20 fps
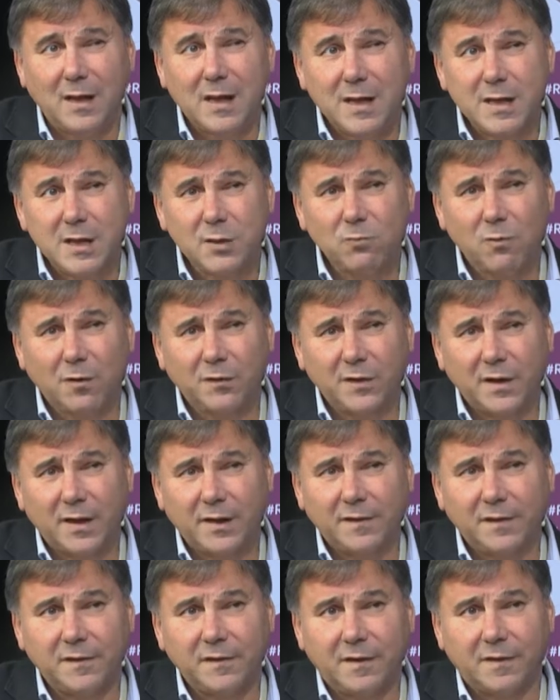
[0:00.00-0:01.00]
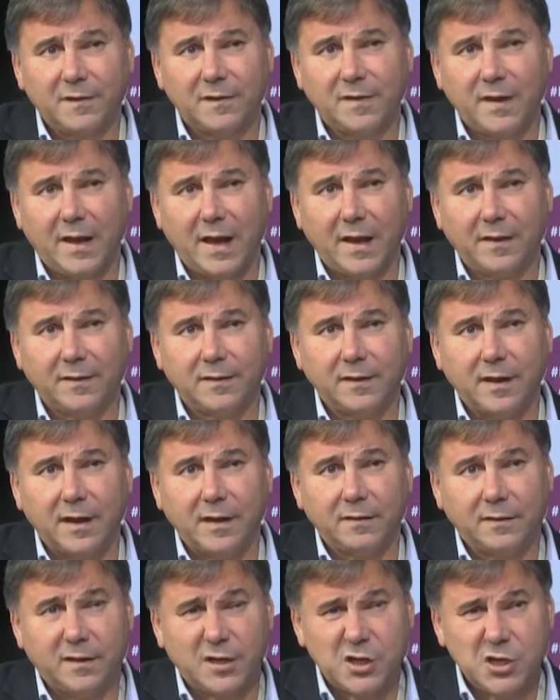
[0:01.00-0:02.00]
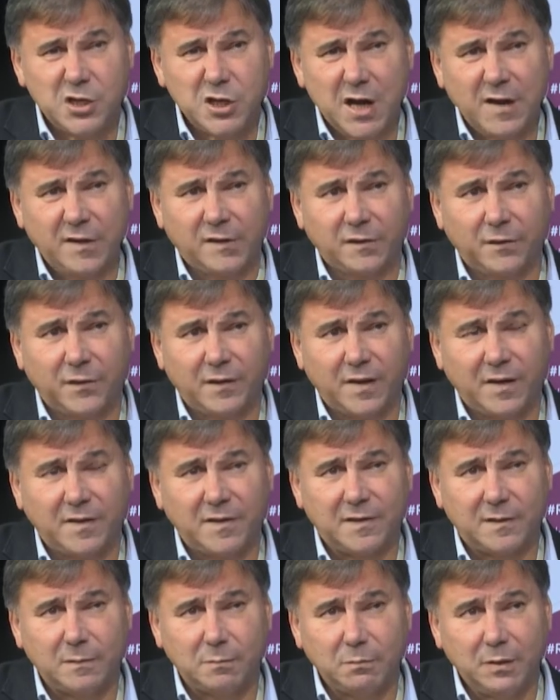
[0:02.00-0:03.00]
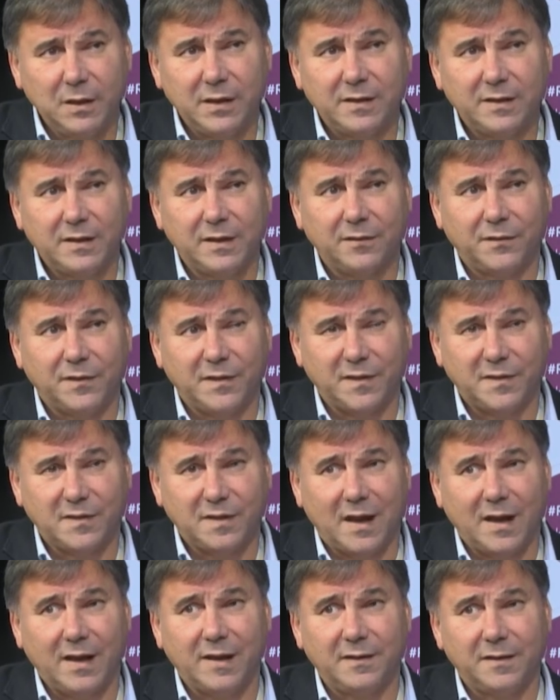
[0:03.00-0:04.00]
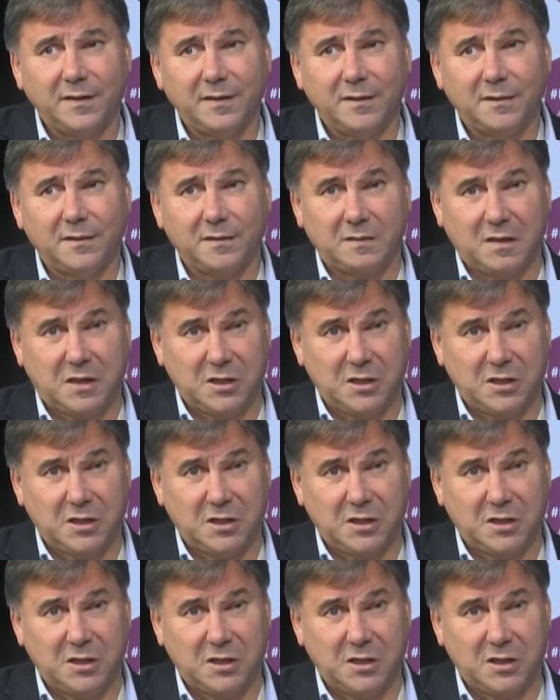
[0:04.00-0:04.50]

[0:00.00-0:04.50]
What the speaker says: It was 1968, and the change of sensibility of societies,